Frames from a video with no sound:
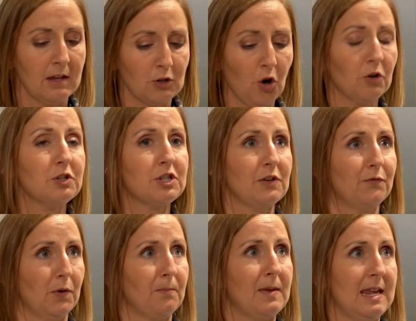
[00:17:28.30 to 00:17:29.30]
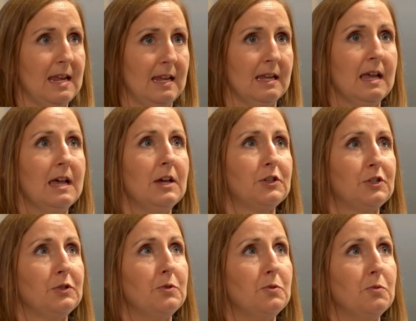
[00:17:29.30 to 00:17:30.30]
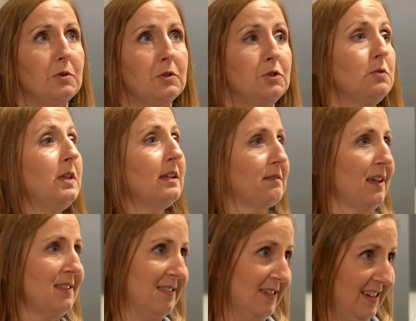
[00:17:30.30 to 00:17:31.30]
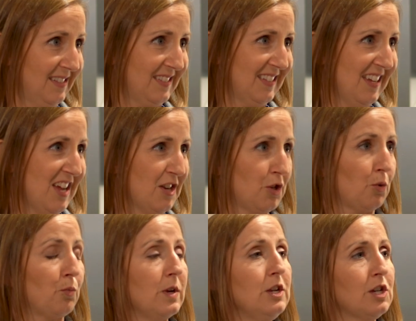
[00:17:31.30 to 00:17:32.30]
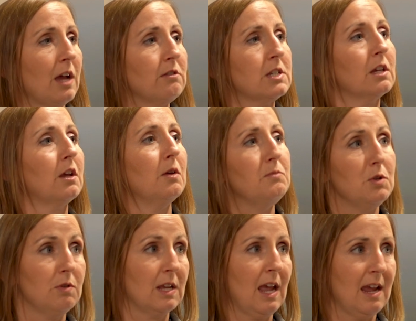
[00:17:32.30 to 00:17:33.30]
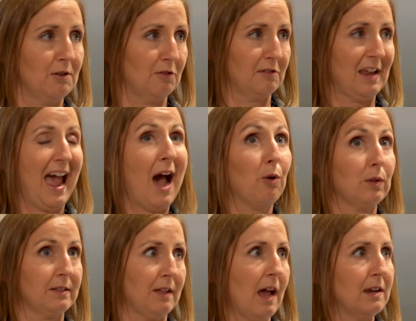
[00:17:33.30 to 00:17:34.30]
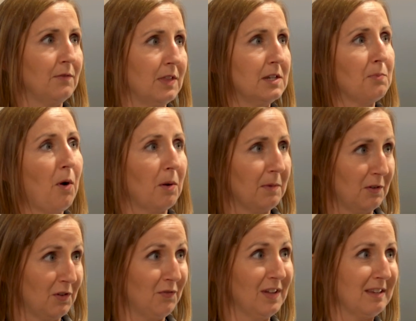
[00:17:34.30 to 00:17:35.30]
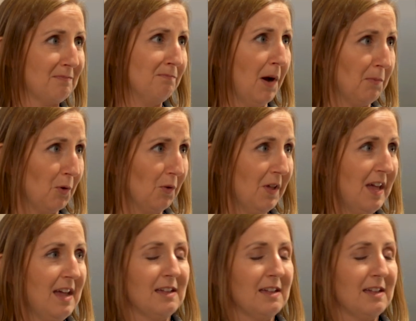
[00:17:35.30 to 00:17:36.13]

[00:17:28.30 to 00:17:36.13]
encouraging for me to do things like this, to reach out to communicators outside of the Department of Defense bubble.